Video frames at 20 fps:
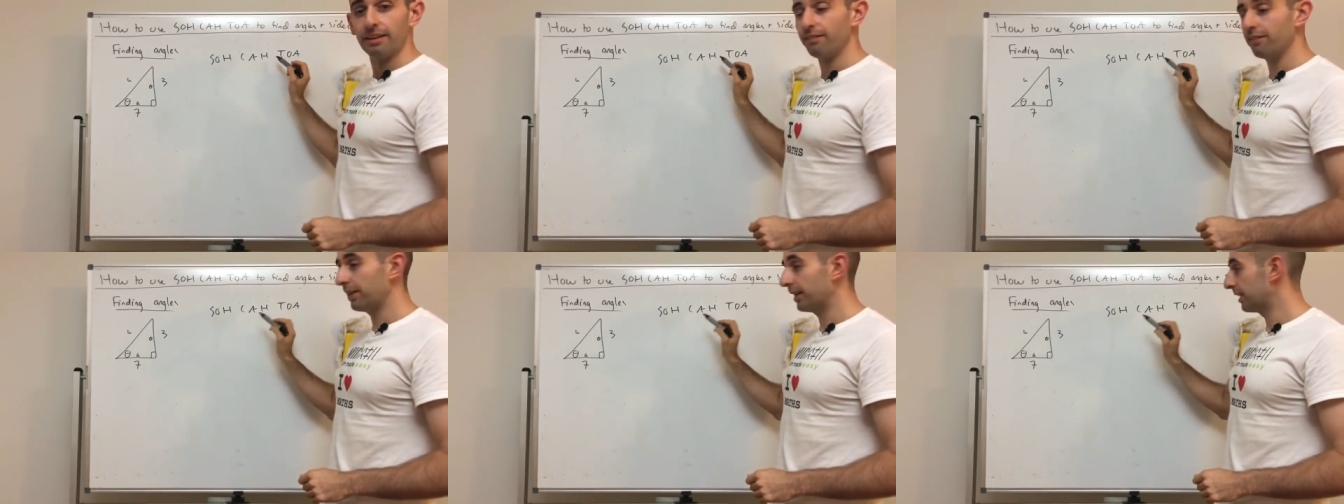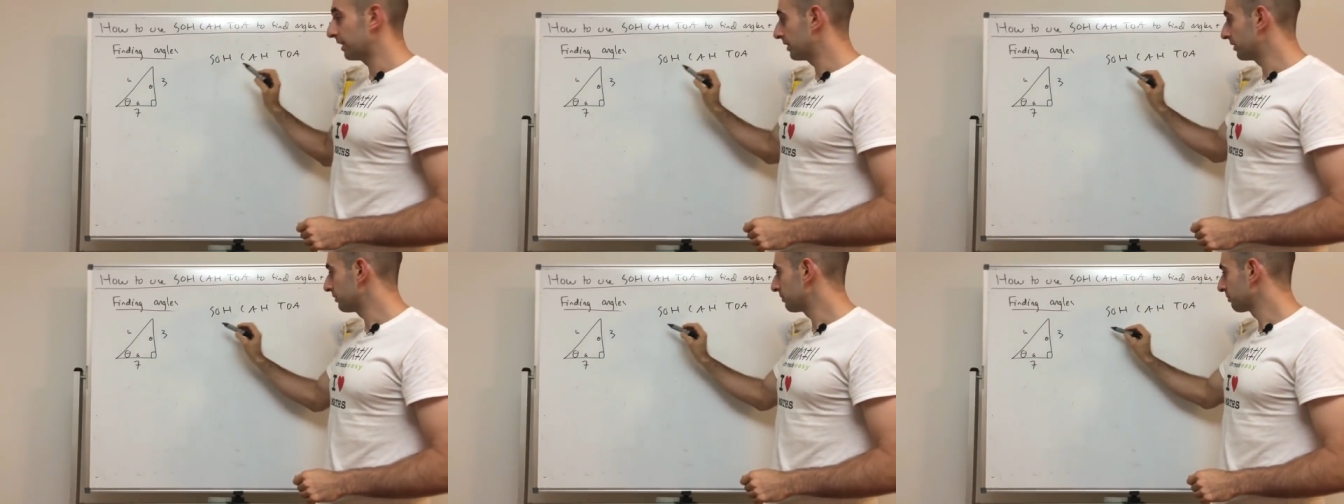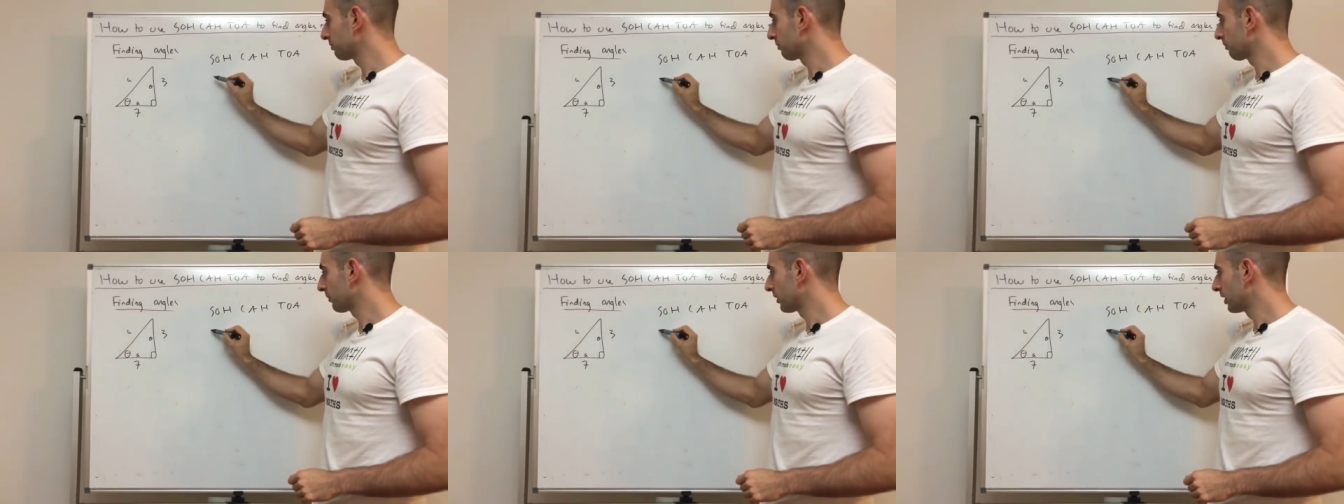theta.
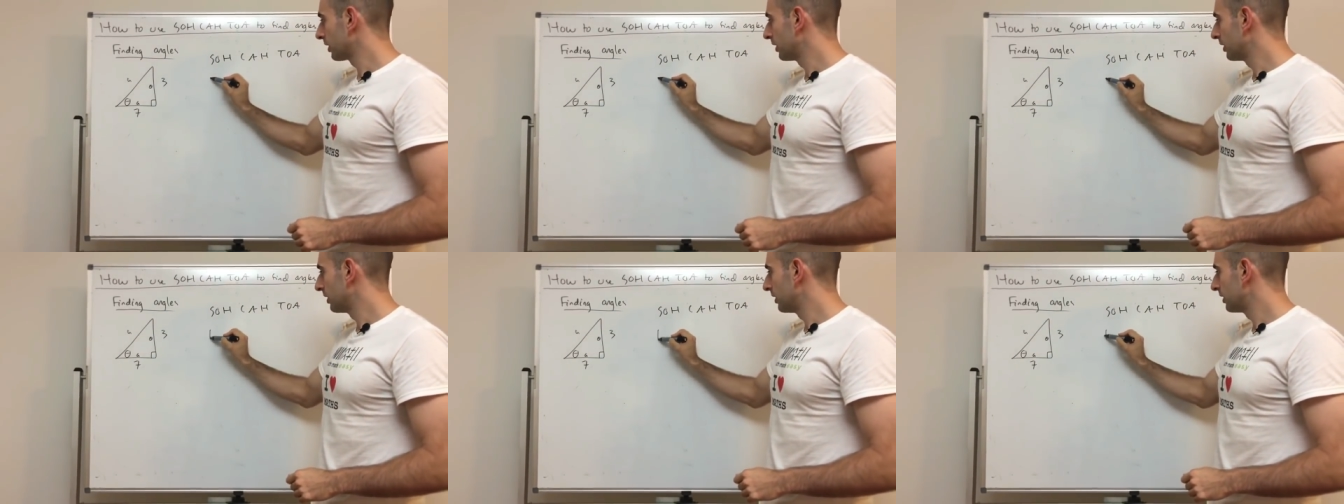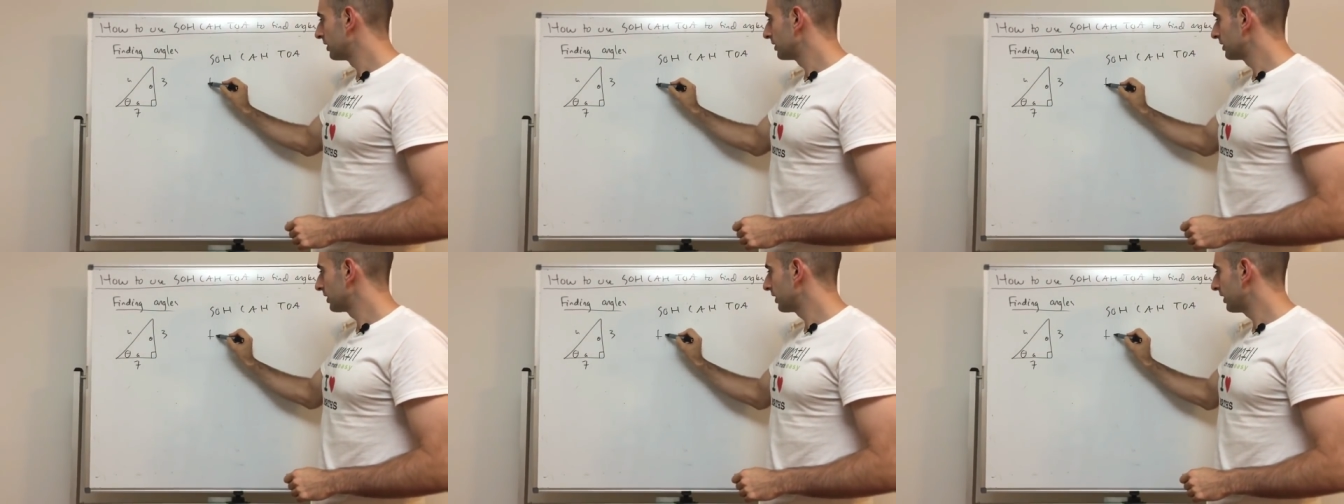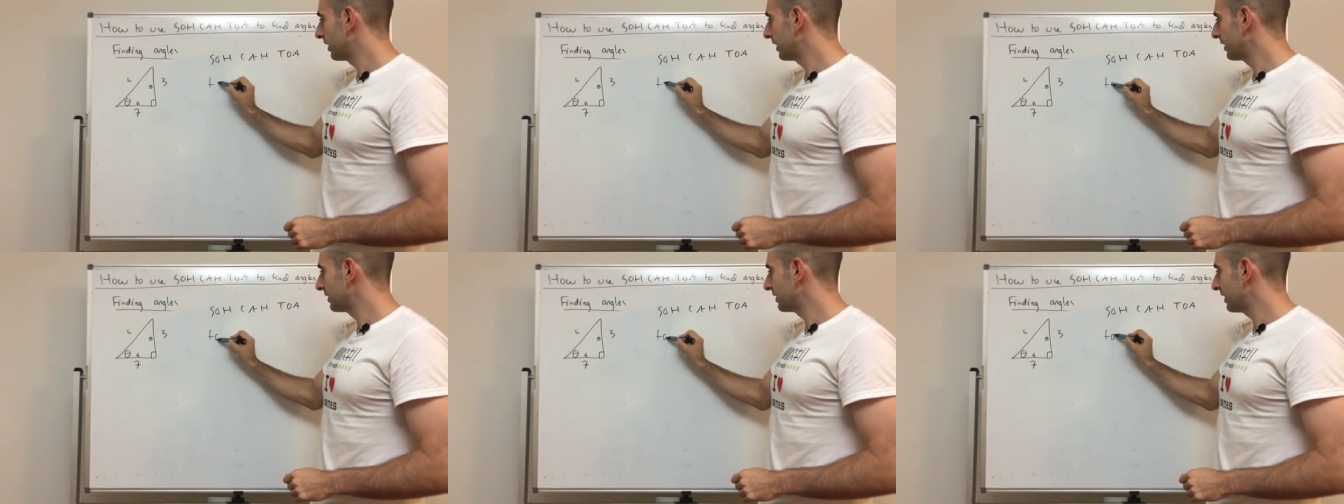So
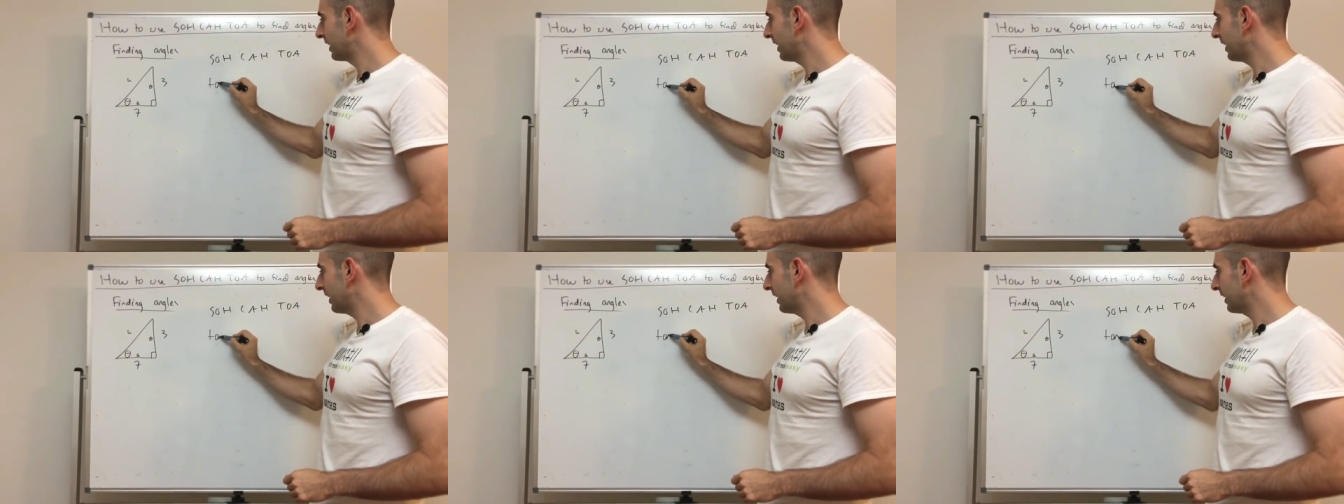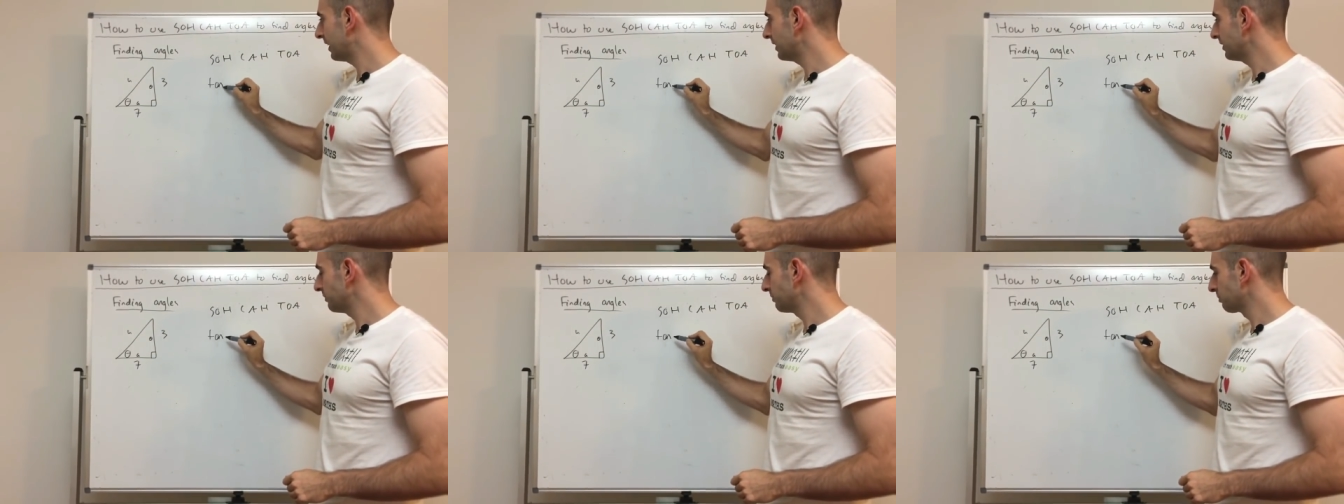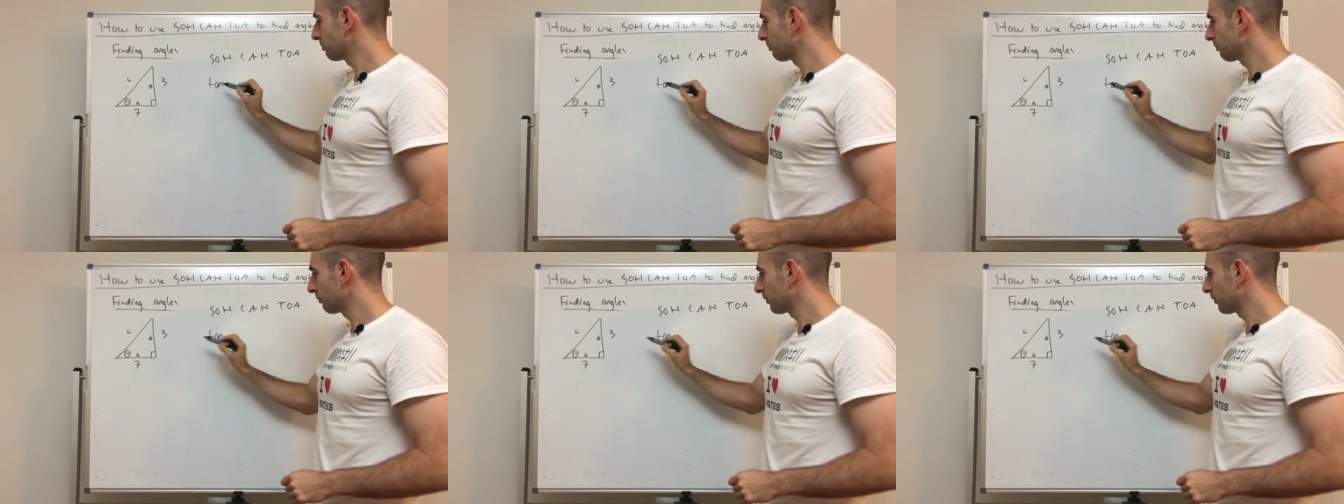then tan